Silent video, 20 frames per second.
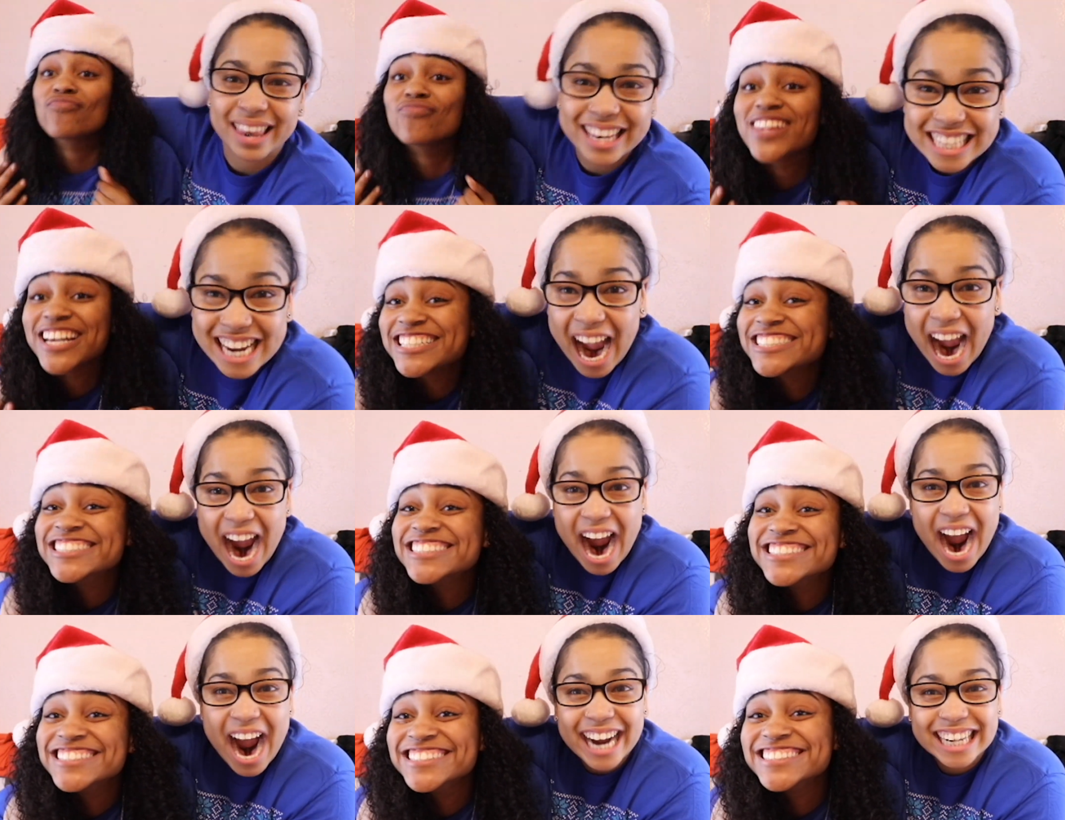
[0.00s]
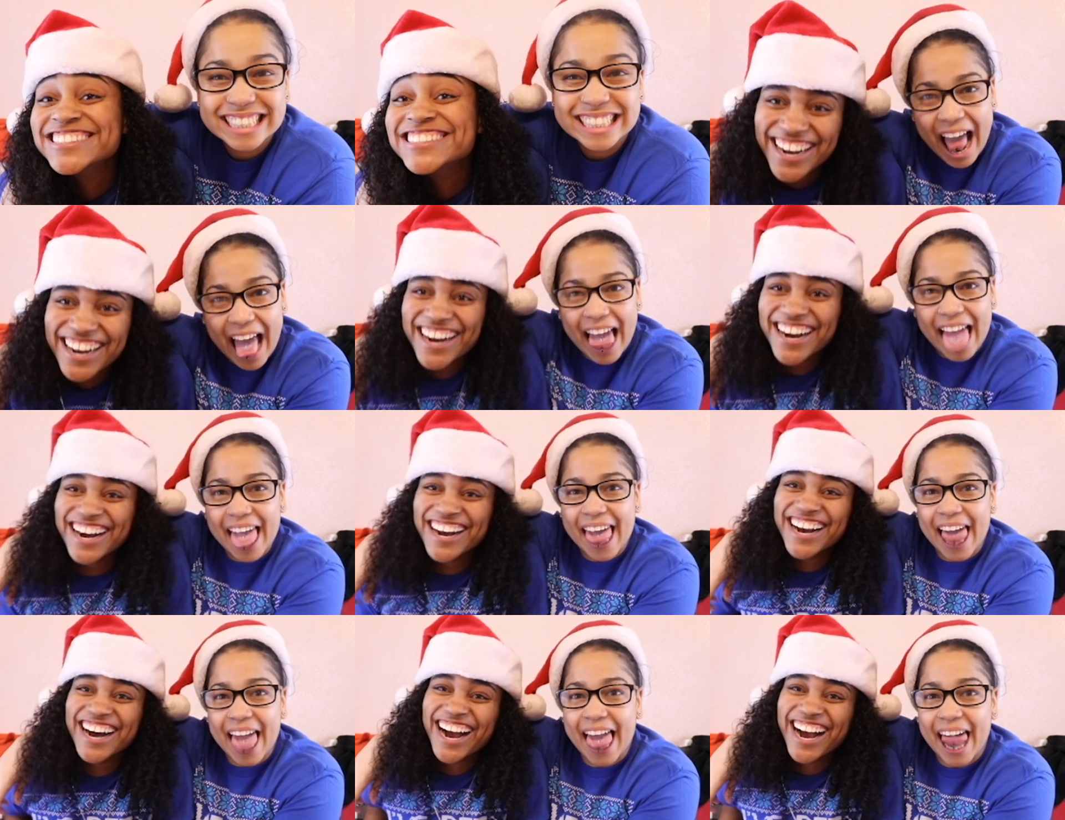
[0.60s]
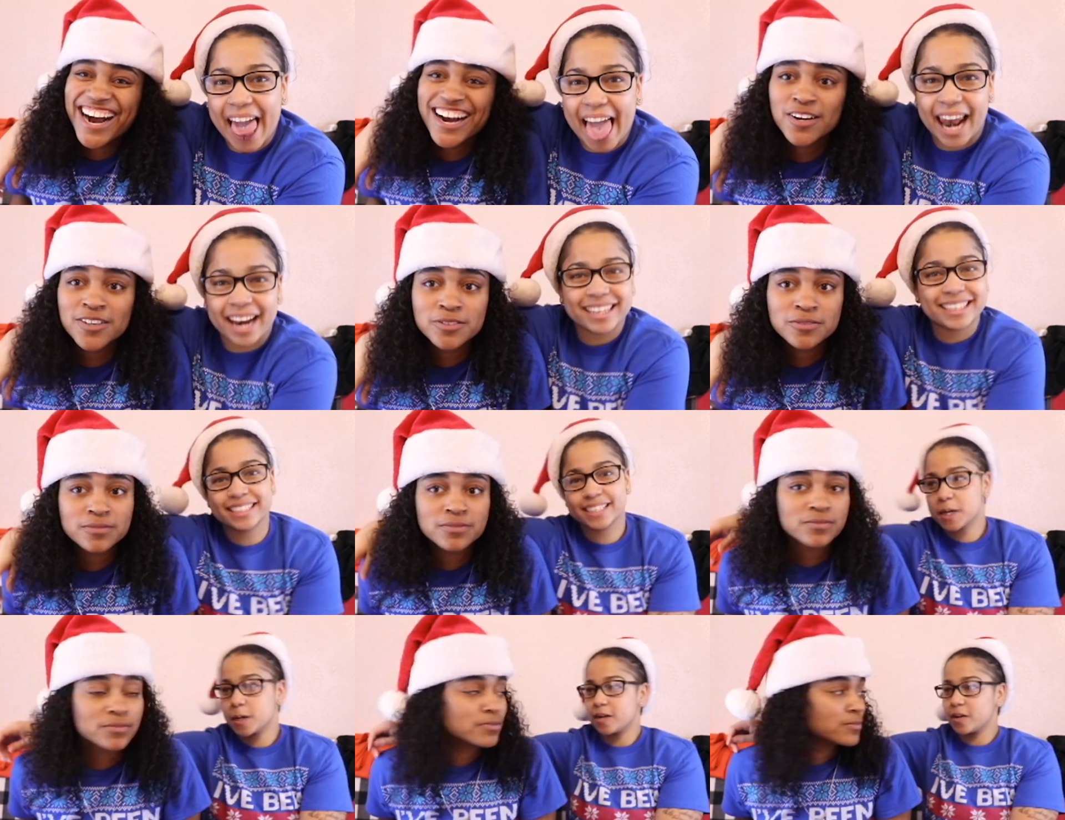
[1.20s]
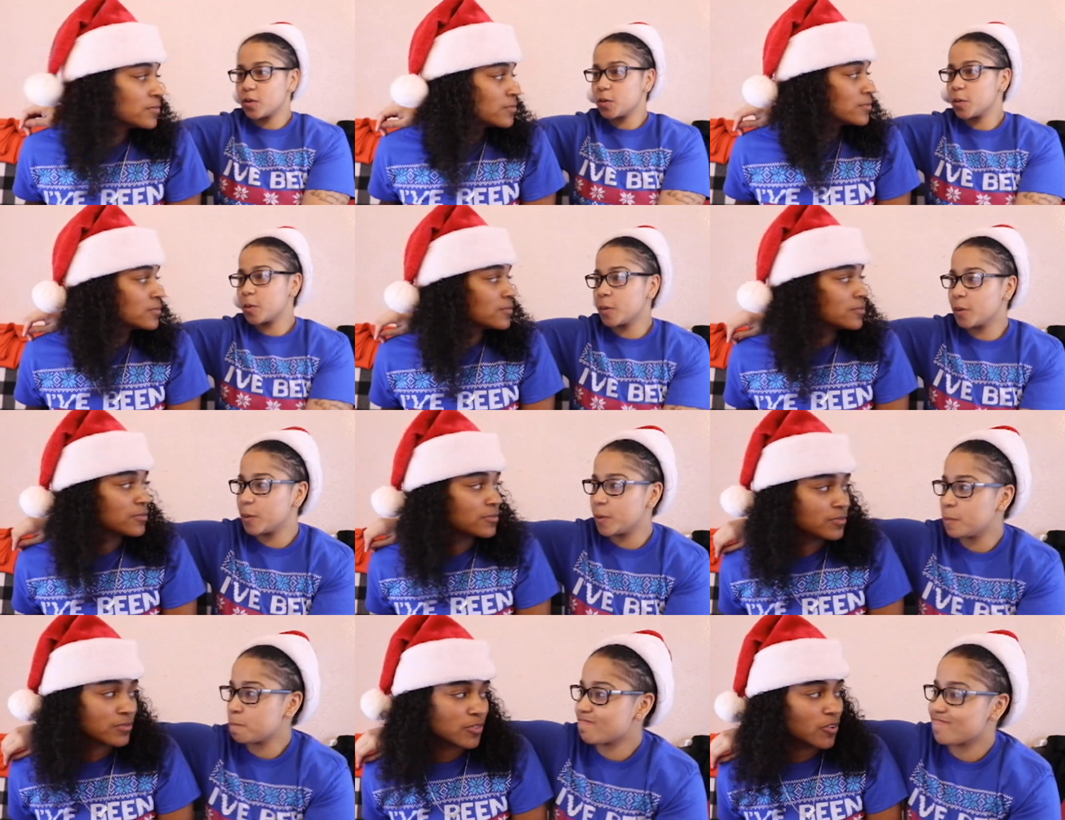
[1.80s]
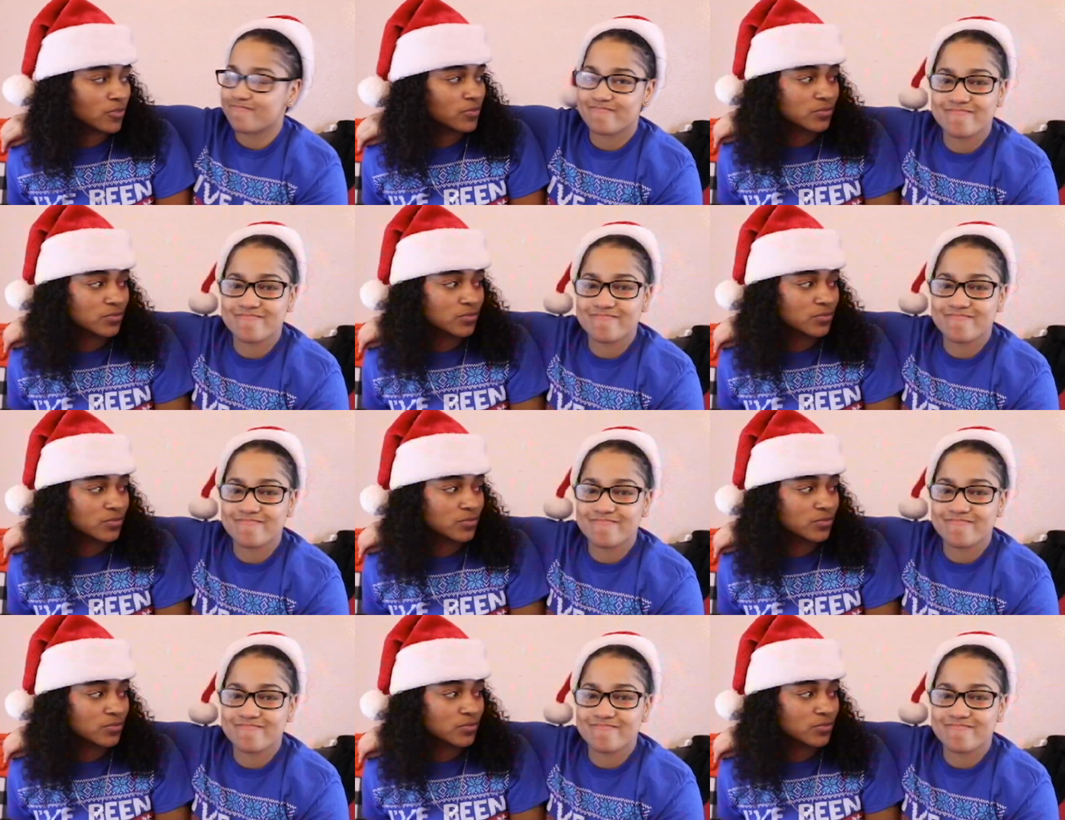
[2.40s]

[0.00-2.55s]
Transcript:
Speaker 1: Boss, stop it, we all that. Hey, what up Brie?